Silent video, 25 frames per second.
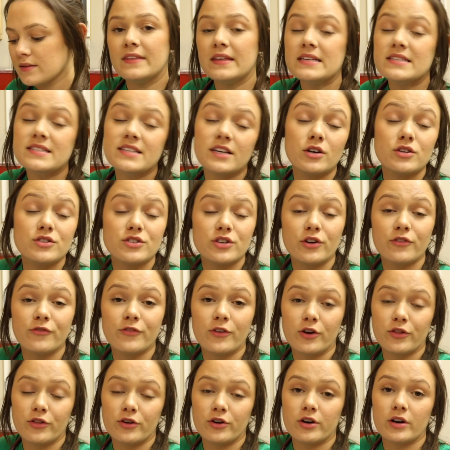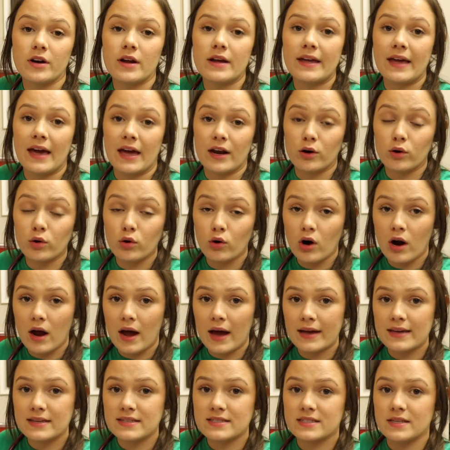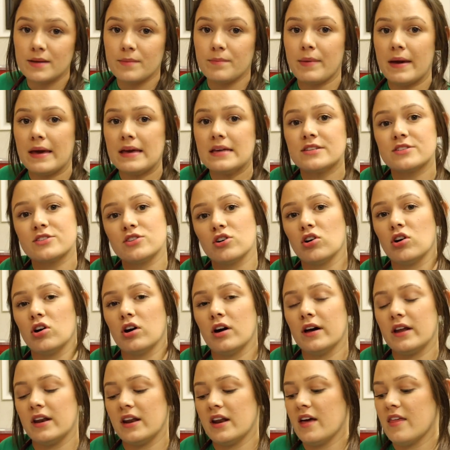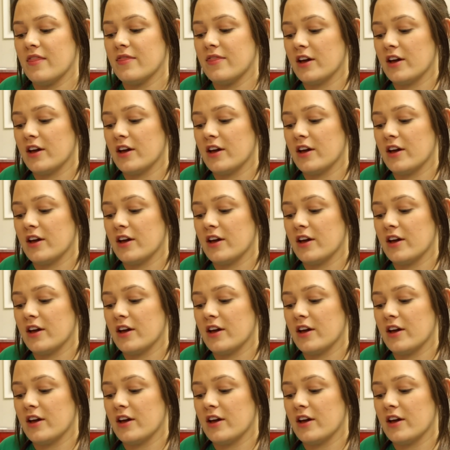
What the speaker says: These cells are further categorized based on